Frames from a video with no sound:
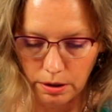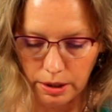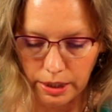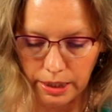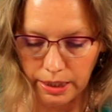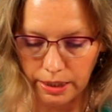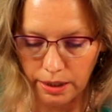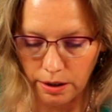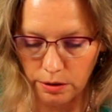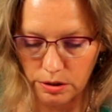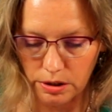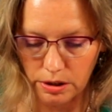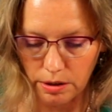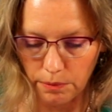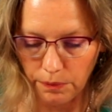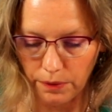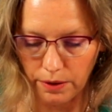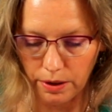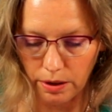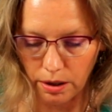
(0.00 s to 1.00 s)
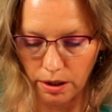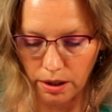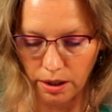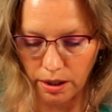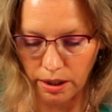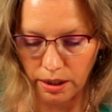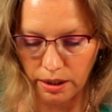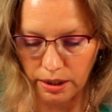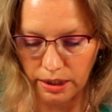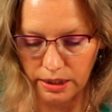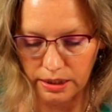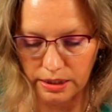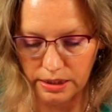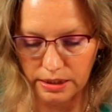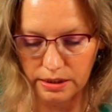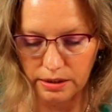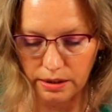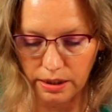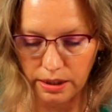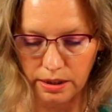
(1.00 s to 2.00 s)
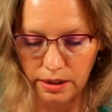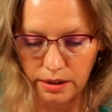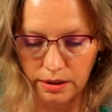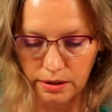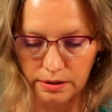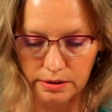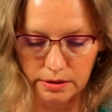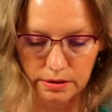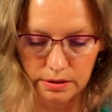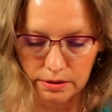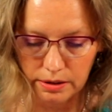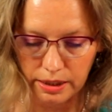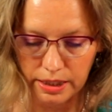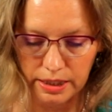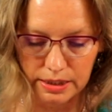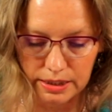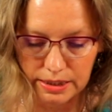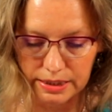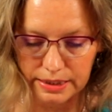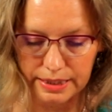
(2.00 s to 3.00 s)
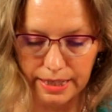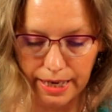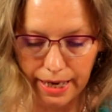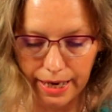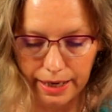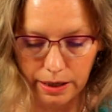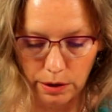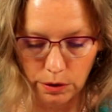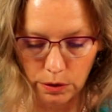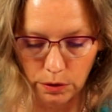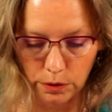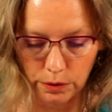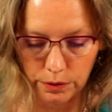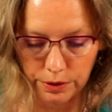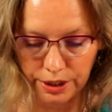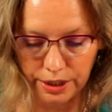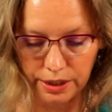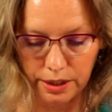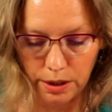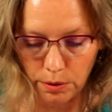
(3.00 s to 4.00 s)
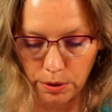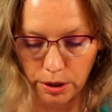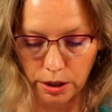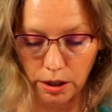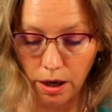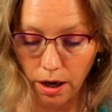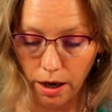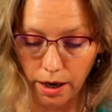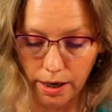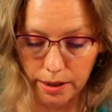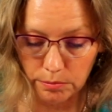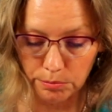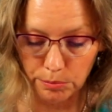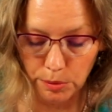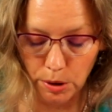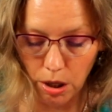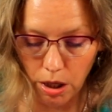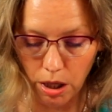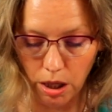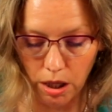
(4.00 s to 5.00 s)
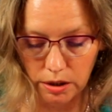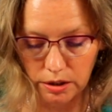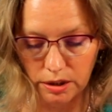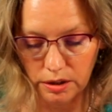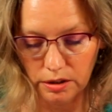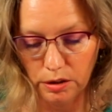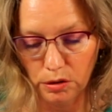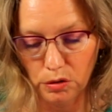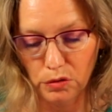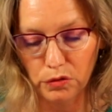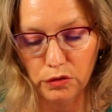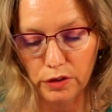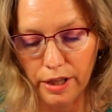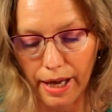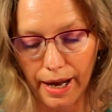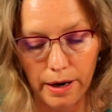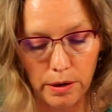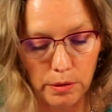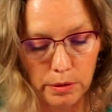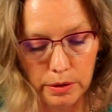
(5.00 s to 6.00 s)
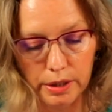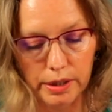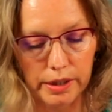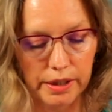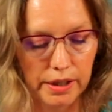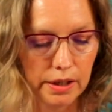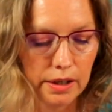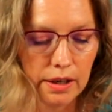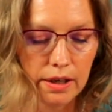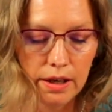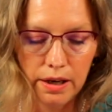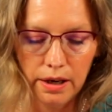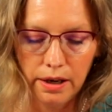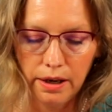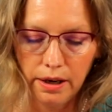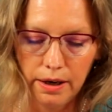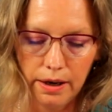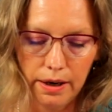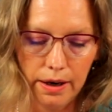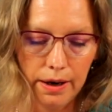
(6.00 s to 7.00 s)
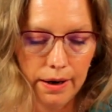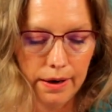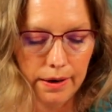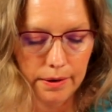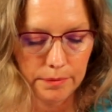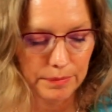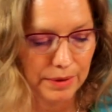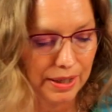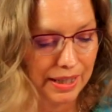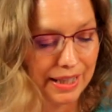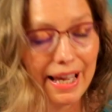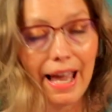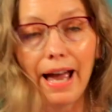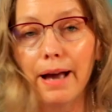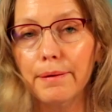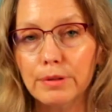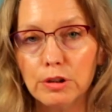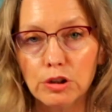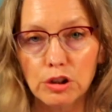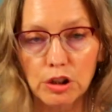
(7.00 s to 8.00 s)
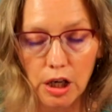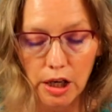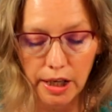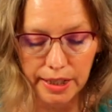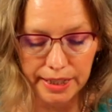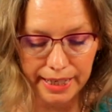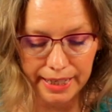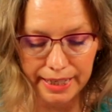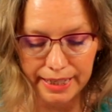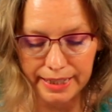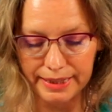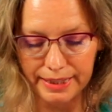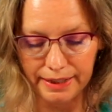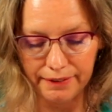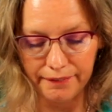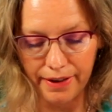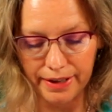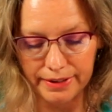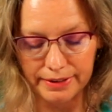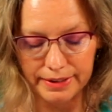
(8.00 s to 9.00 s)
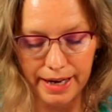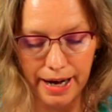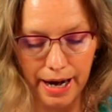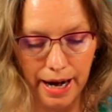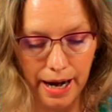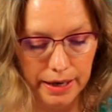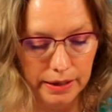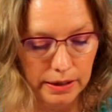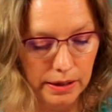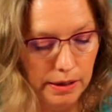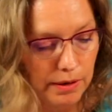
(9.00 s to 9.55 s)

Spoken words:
you know, something on his tail, you know, a cotton ball, a little flower, a cabochon, anything like that.